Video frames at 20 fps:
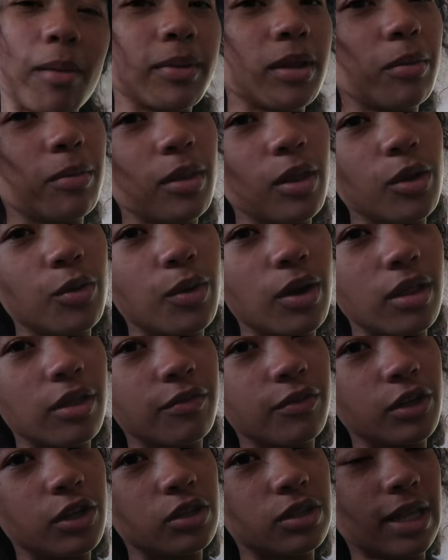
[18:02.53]
comment down below what
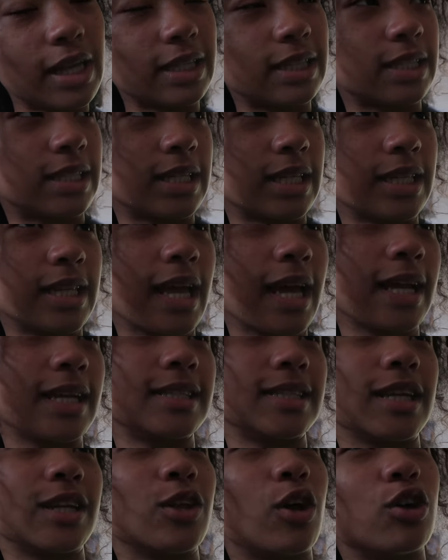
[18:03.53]
other videos you'd like to see
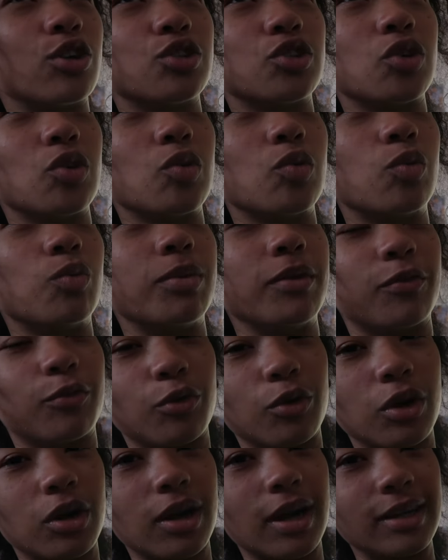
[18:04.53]
next. And also,
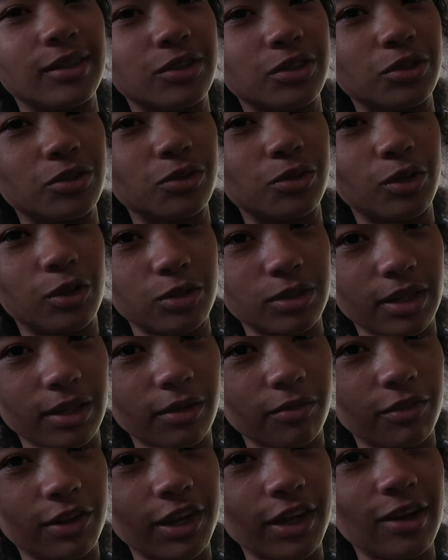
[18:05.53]
before I do close
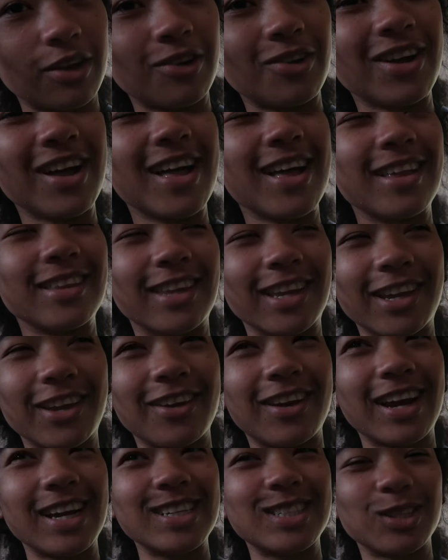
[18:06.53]
out the video, thank
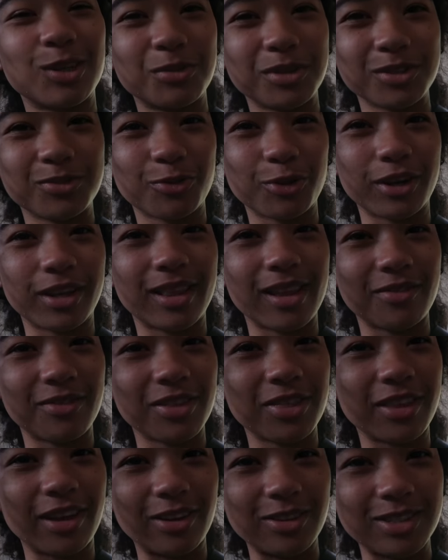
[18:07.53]
you guys so much for
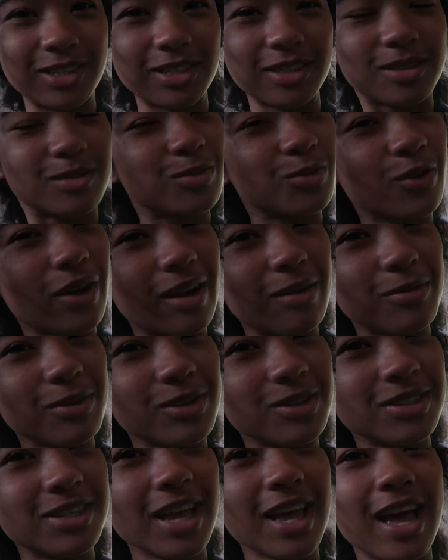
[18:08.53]
11,000
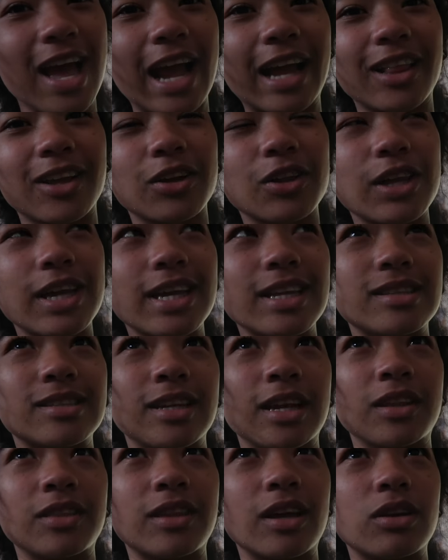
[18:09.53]
subscribers. I literally hit
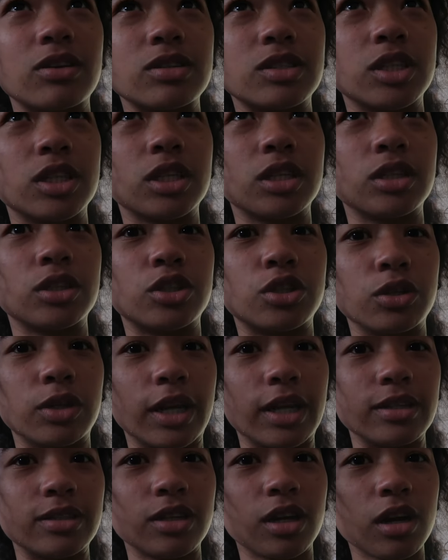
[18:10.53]
10,000 two
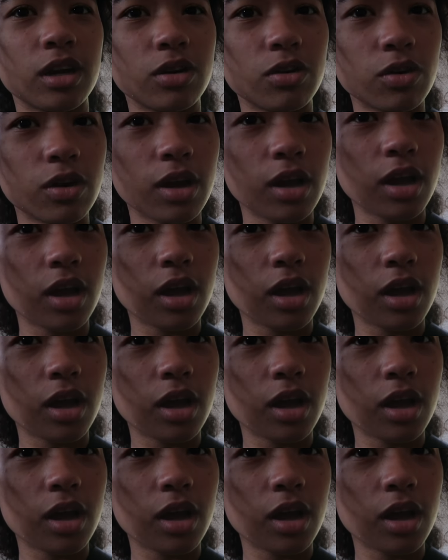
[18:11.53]
days ago.